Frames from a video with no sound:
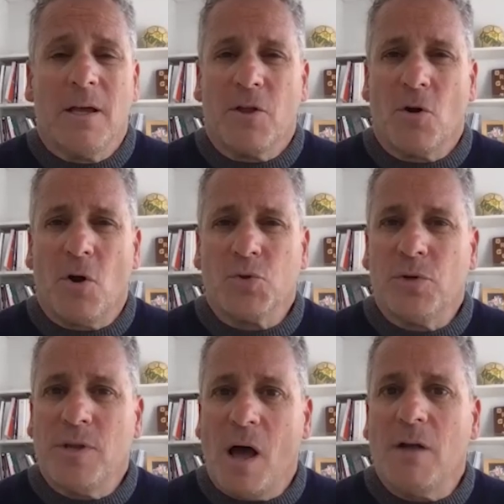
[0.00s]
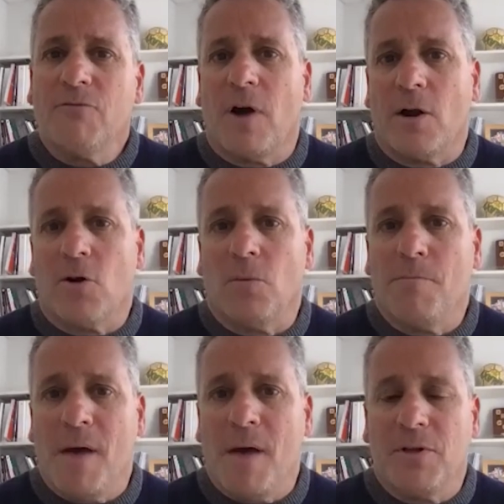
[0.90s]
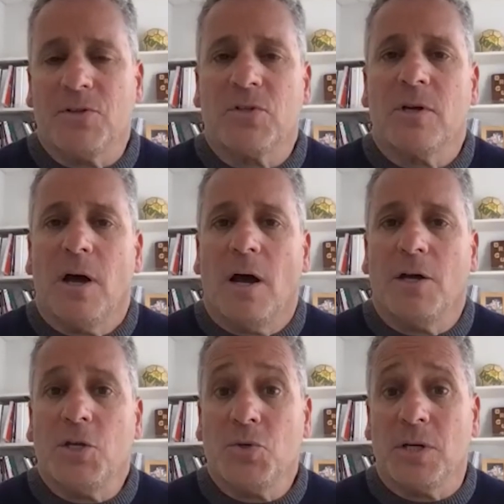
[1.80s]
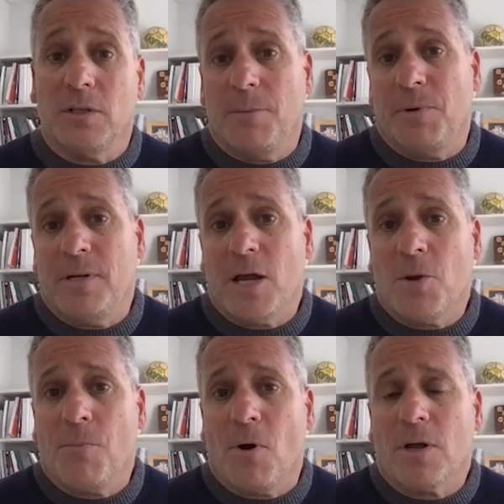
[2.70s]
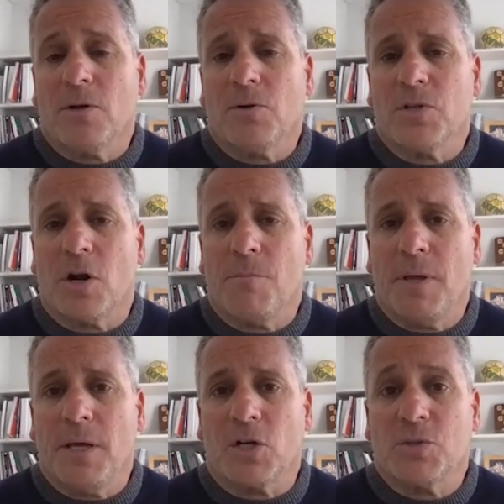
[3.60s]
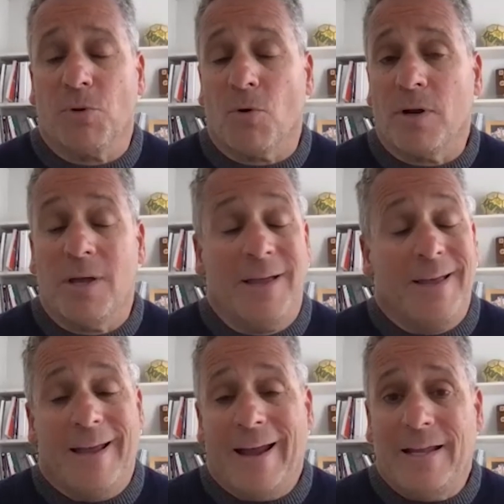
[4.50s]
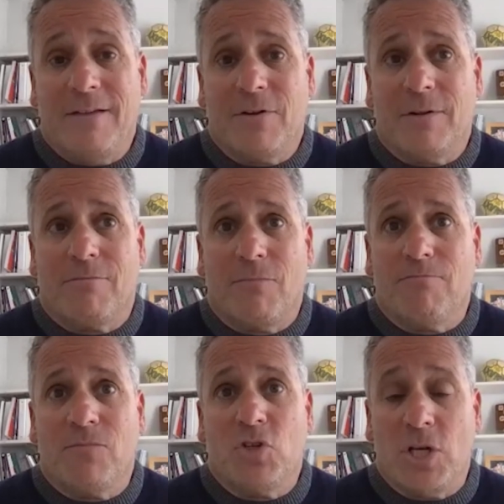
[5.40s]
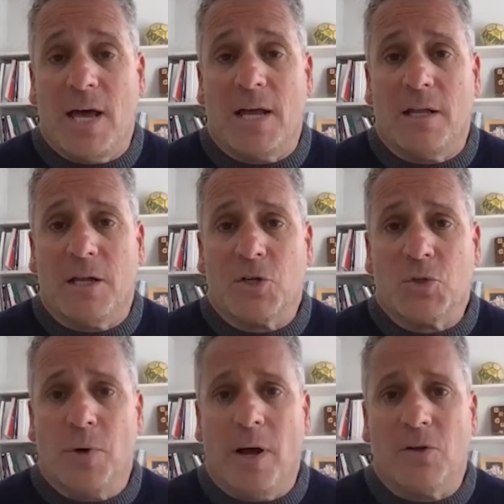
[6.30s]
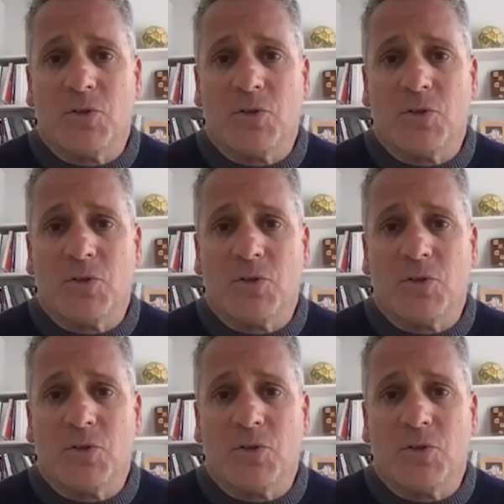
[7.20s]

There are also non-viral methods using lipid nanoparticles that are being explored, and even gene editing as well.